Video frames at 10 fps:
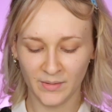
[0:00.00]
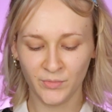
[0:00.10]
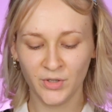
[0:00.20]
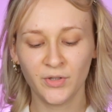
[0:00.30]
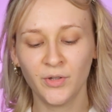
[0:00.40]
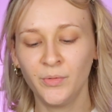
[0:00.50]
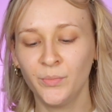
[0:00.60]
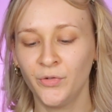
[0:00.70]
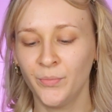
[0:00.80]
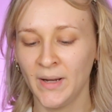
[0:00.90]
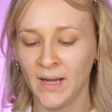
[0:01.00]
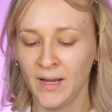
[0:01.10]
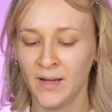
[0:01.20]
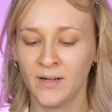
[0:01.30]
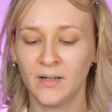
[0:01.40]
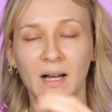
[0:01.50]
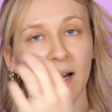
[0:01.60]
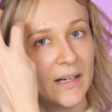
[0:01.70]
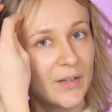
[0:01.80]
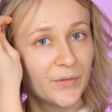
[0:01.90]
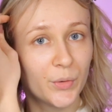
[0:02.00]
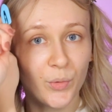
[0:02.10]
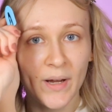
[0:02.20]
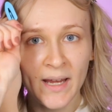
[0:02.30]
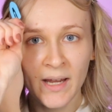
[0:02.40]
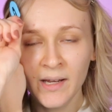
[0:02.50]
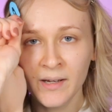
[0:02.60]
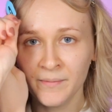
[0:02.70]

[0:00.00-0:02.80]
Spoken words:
I'm just gonna move my hair out of the way.